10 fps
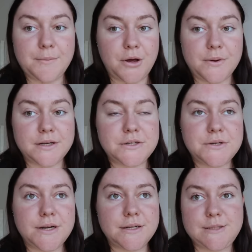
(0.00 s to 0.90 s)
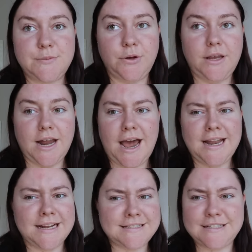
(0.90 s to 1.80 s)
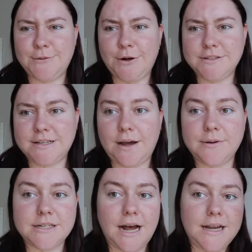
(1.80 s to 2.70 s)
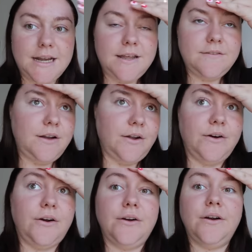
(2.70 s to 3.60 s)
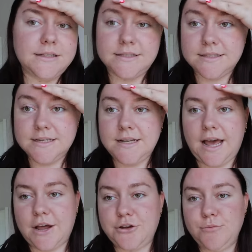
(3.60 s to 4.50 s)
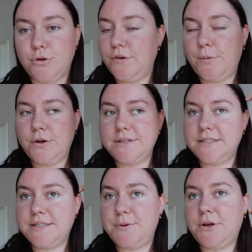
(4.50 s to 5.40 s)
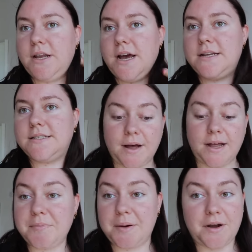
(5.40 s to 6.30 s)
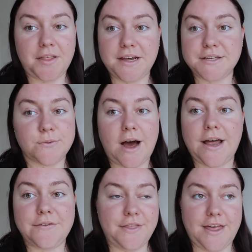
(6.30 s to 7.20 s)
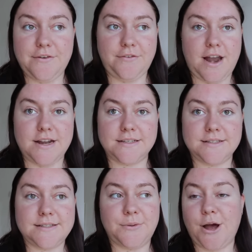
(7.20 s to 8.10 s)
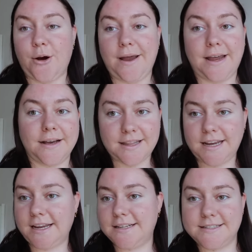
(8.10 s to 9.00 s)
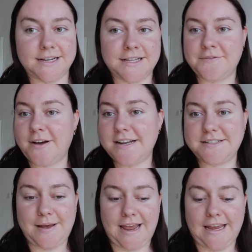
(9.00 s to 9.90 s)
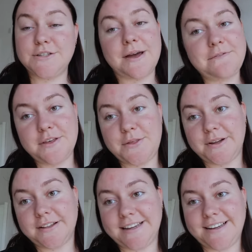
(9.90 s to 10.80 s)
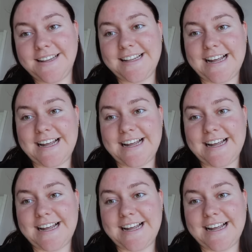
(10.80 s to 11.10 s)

I'm going to a spooky night at SeaWorld tonight, which I didn't even know existed interested. Like I knew Movie World did spooky nights, but my brother, his wife, their friends were going. They extended the invite to me. So I'm fifth wheeling.